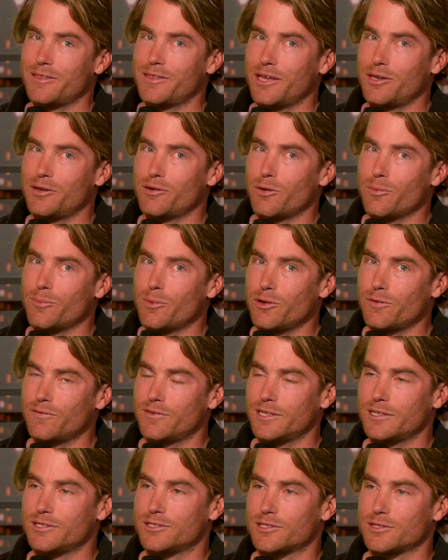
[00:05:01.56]
Then you were
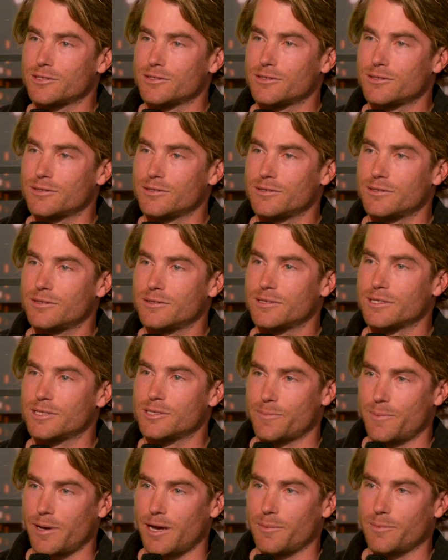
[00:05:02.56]
moved into the
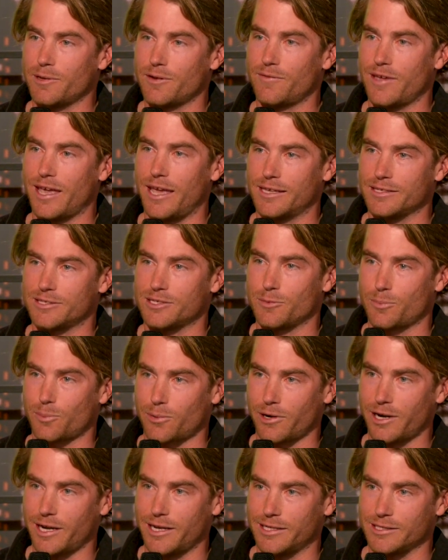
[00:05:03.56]
Department of Answered
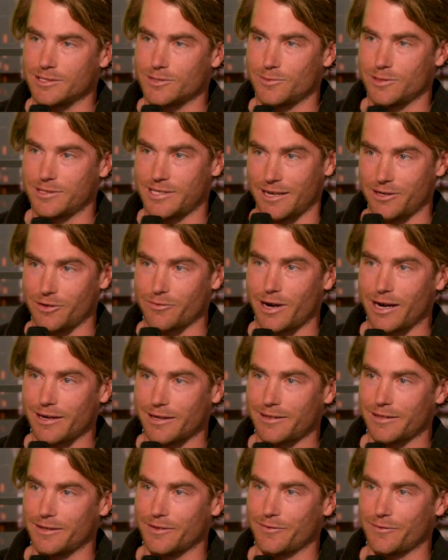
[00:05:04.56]
Prayers with Daniel
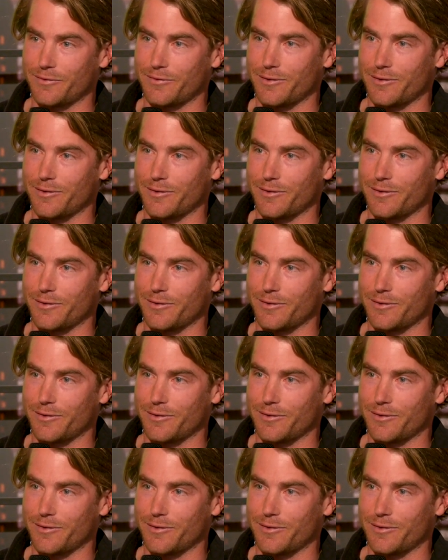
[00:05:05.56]
Radcliffe.